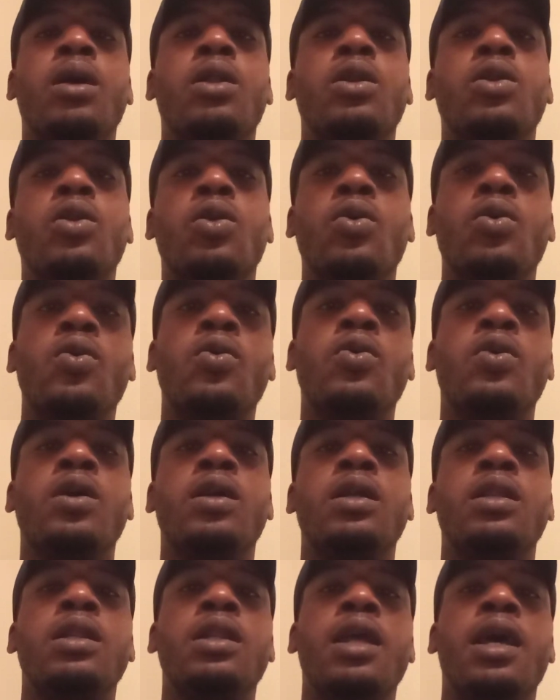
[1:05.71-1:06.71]

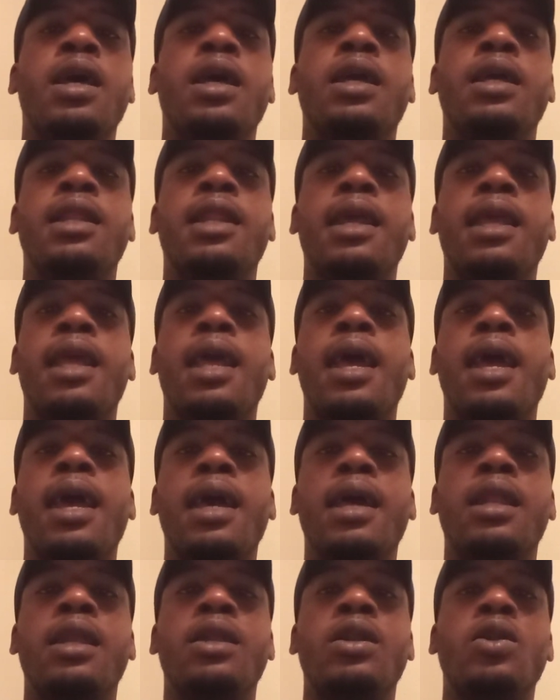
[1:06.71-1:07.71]
knowing that it ain't
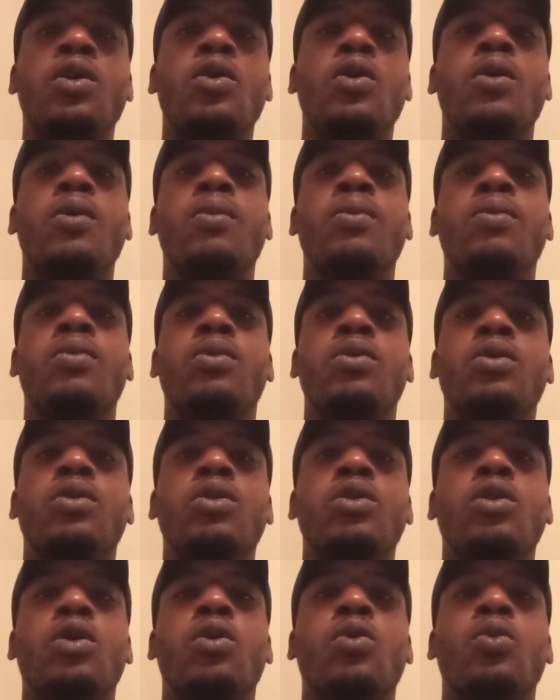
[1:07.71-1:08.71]
adding up,
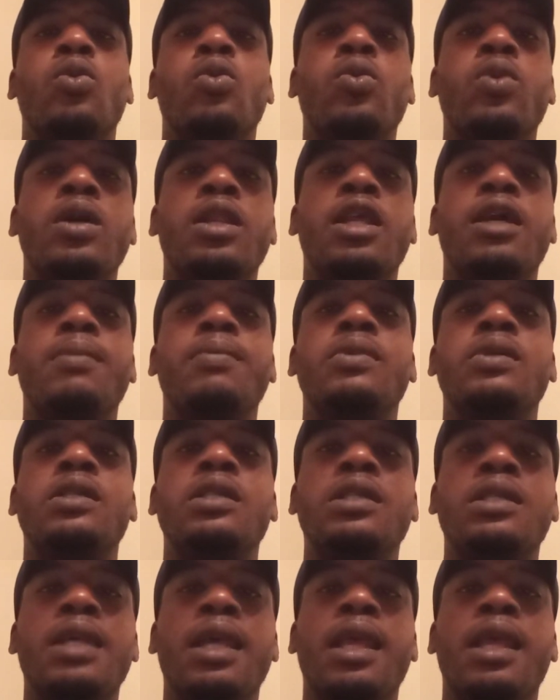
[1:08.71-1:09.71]
with what they've been
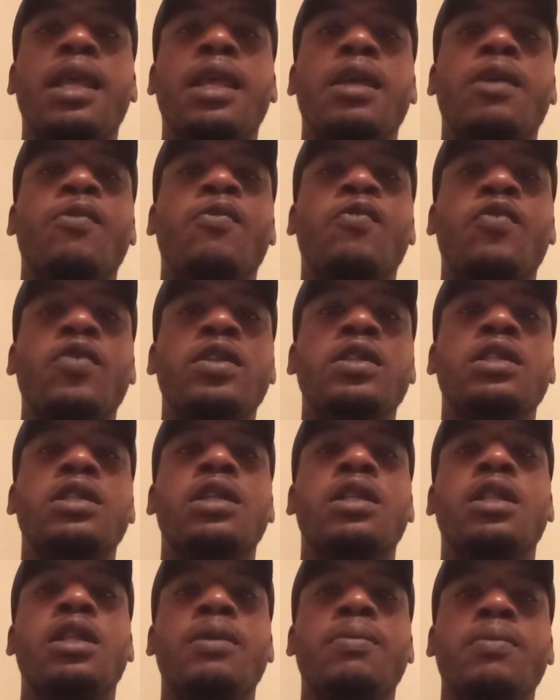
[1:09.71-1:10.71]
saying
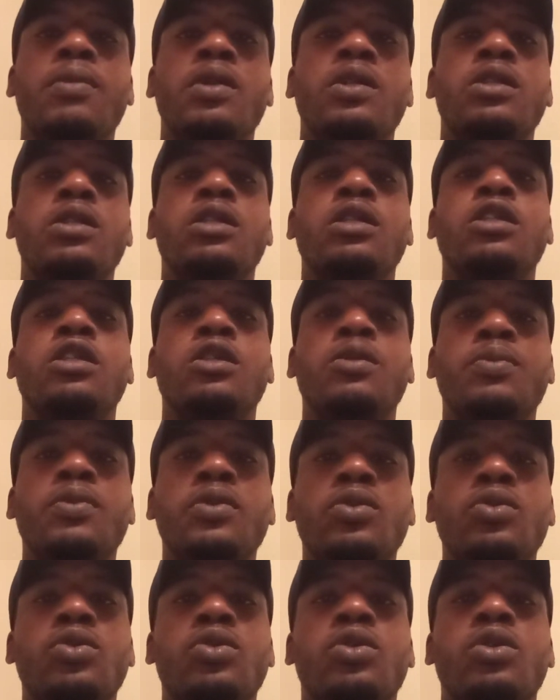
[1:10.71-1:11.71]
physically, mentally, and
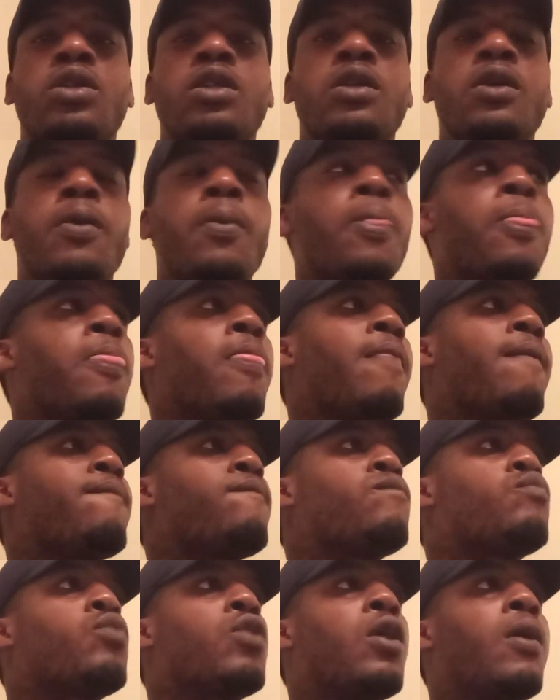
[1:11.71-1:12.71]
spiritually
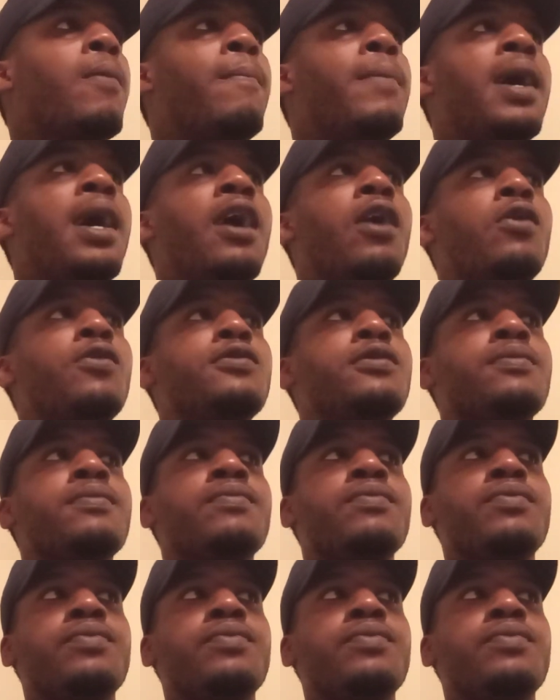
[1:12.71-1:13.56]
about